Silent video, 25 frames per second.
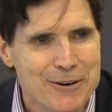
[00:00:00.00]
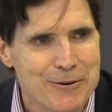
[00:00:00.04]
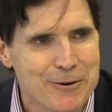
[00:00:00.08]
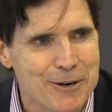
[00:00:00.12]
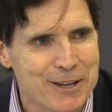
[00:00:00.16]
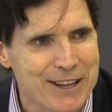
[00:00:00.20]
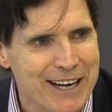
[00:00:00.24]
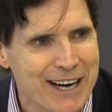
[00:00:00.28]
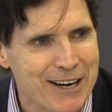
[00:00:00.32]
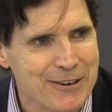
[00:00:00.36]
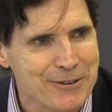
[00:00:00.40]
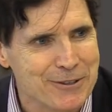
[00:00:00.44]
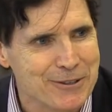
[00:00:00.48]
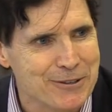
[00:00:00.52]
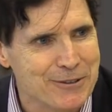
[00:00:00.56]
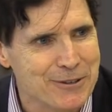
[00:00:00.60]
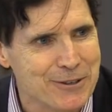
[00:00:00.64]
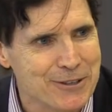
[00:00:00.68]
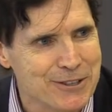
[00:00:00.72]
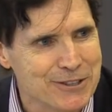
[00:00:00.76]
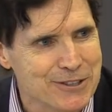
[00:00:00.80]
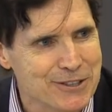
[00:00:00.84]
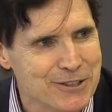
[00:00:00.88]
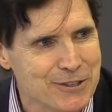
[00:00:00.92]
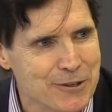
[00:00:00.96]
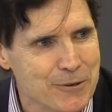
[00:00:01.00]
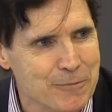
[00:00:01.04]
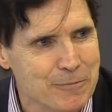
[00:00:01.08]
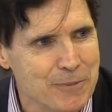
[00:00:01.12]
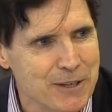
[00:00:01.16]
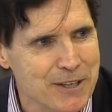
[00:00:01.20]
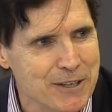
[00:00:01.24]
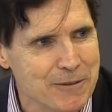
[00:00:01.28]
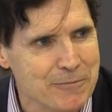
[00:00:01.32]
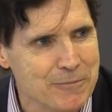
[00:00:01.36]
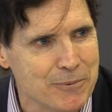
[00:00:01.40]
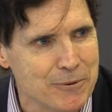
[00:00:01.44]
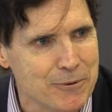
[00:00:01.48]
without also
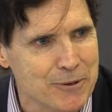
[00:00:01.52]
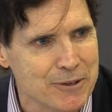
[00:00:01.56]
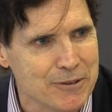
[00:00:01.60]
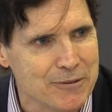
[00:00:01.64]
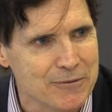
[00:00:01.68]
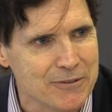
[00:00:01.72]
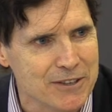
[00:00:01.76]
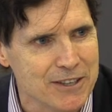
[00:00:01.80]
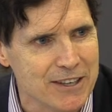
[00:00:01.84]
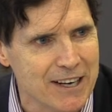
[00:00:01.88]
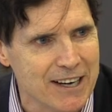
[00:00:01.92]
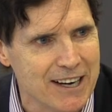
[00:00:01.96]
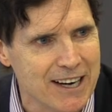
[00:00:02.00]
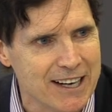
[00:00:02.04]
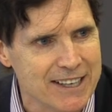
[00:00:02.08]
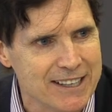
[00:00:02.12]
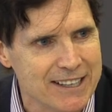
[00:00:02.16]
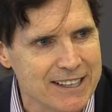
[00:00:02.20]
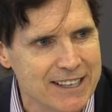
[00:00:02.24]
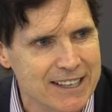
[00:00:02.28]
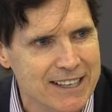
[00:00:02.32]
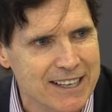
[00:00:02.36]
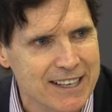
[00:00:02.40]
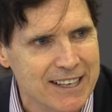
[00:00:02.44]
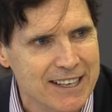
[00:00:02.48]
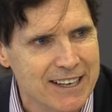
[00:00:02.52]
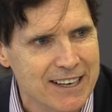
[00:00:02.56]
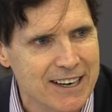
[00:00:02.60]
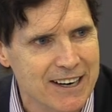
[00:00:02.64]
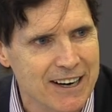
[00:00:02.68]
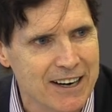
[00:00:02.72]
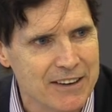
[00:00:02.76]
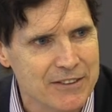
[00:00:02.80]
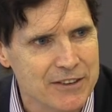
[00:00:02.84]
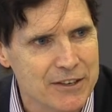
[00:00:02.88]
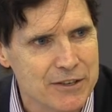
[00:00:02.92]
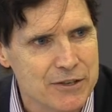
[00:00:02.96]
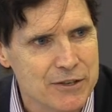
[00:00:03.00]
being born of God.
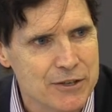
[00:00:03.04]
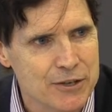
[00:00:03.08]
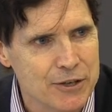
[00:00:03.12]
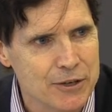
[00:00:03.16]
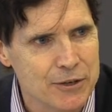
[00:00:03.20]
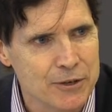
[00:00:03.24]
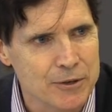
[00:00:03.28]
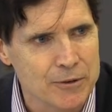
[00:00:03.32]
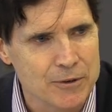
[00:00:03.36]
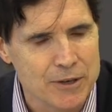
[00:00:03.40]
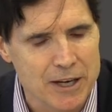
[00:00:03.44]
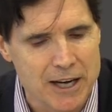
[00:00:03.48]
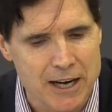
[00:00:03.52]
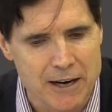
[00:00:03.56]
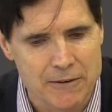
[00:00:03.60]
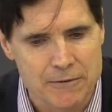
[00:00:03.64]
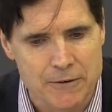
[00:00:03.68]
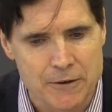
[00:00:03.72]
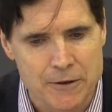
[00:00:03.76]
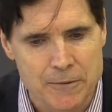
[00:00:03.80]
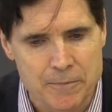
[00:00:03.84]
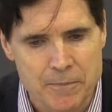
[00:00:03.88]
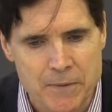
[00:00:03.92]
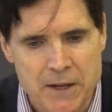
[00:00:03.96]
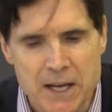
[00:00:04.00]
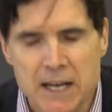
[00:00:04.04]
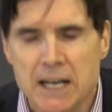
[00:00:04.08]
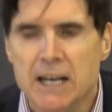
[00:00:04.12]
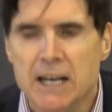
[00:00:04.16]
Uh, the two ever.